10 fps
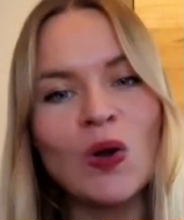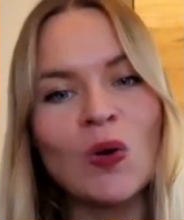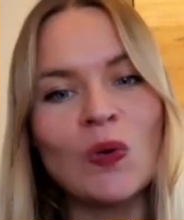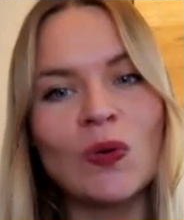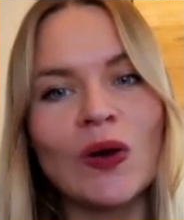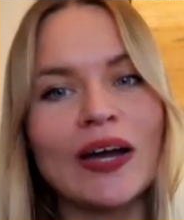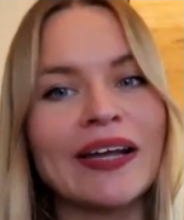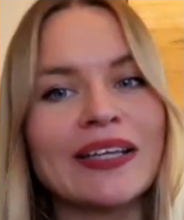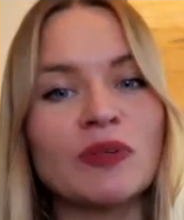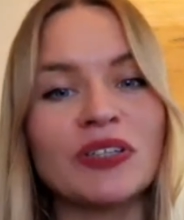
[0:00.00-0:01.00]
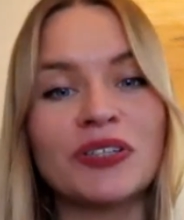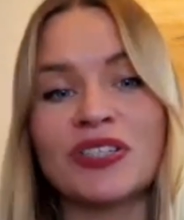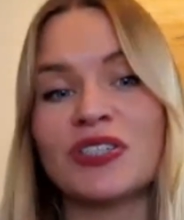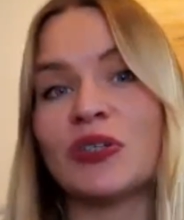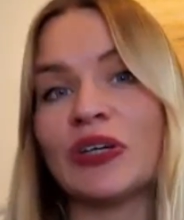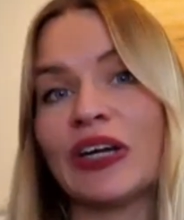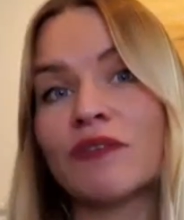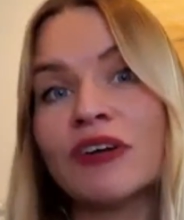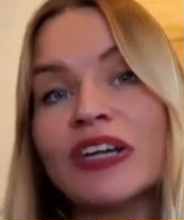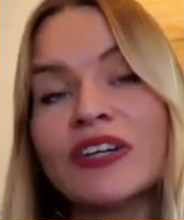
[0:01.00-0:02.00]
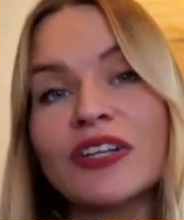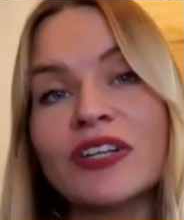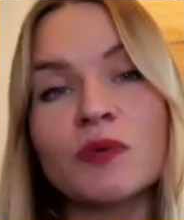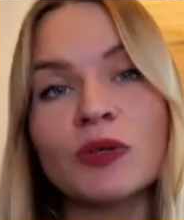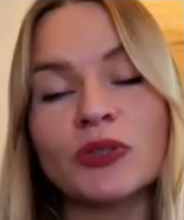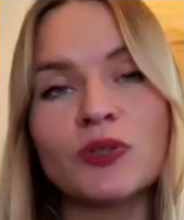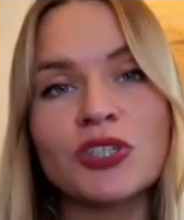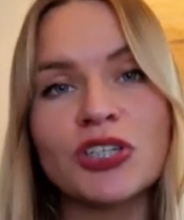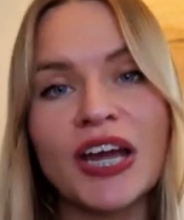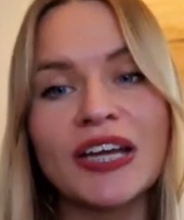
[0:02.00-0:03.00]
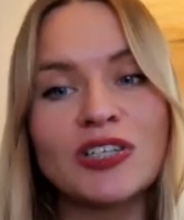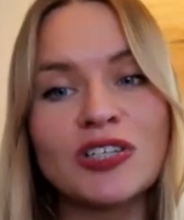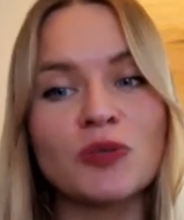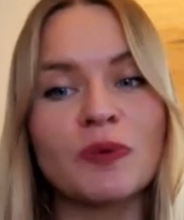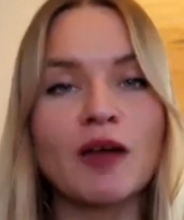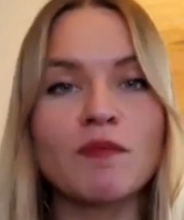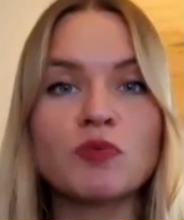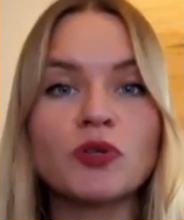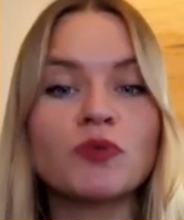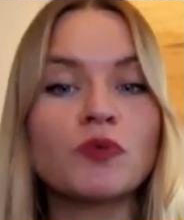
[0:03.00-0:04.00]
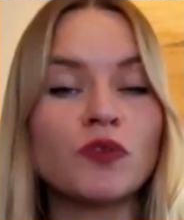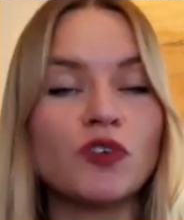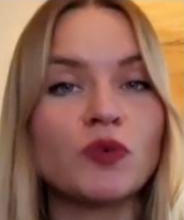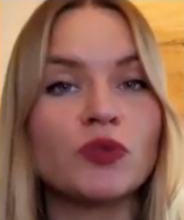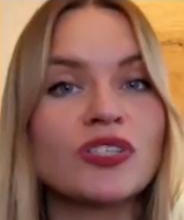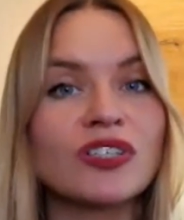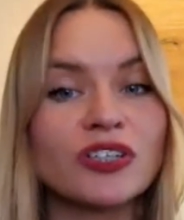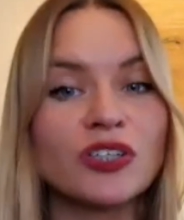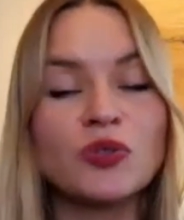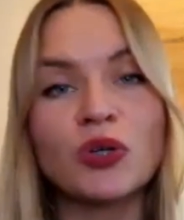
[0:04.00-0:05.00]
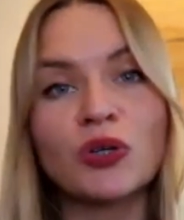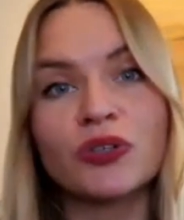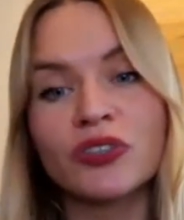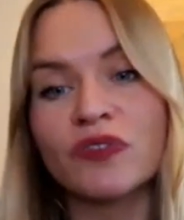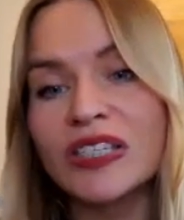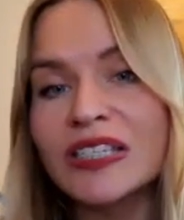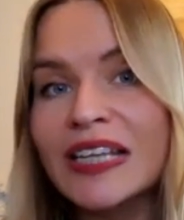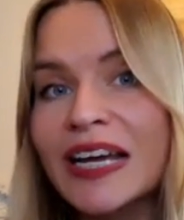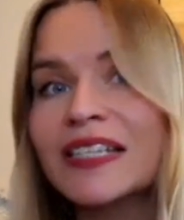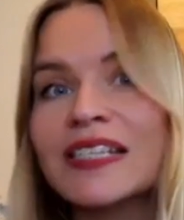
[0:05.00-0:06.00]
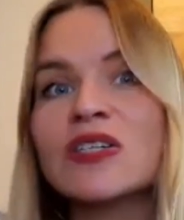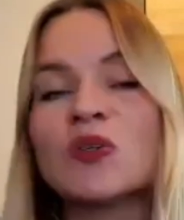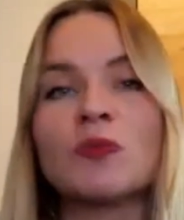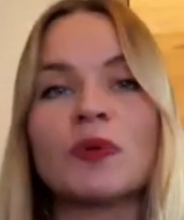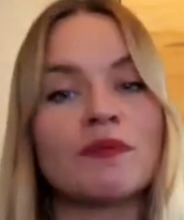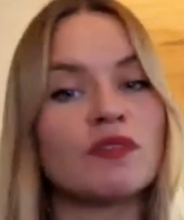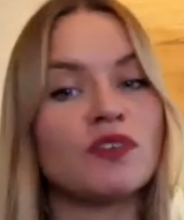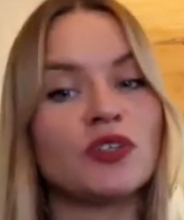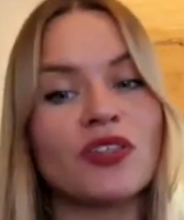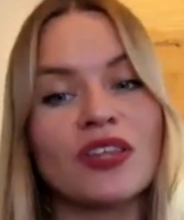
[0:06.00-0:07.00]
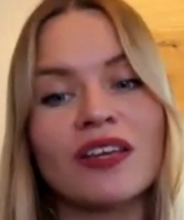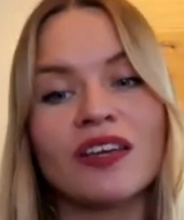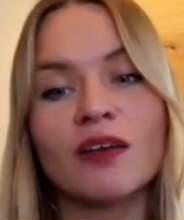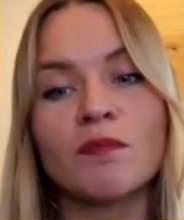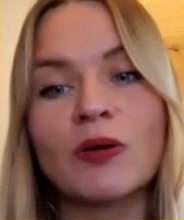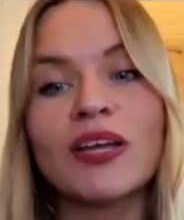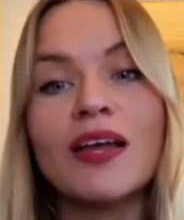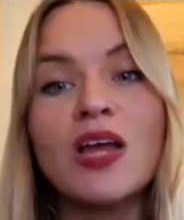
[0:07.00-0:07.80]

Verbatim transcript: Right, whether this is your career that you want to change, or perhaps you want to start a new course of study, or perhaps if you're thinking about